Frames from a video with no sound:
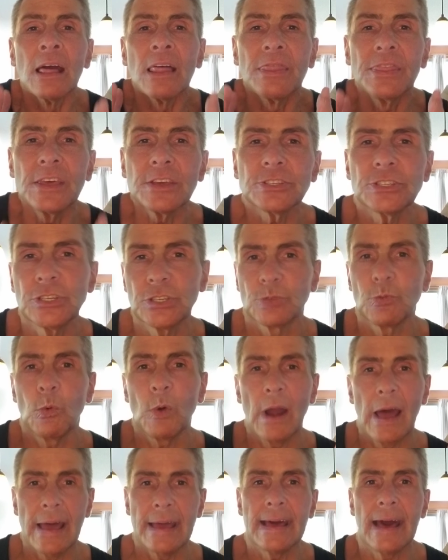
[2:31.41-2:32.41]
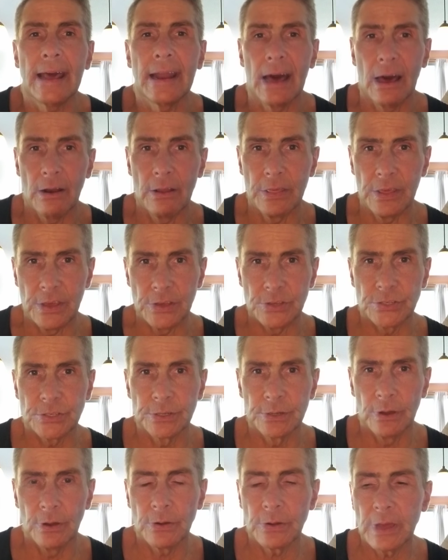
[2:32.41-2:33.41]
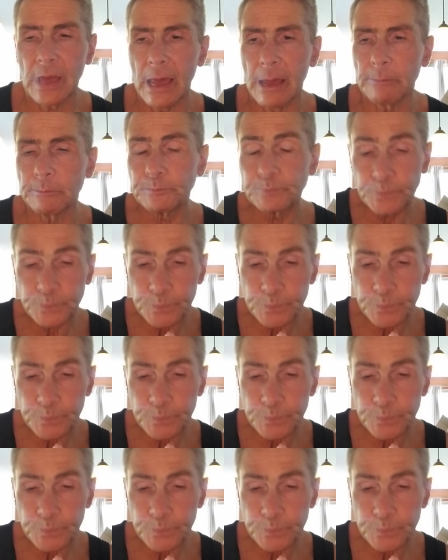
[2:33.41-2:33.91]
This is what I got out of this, okay?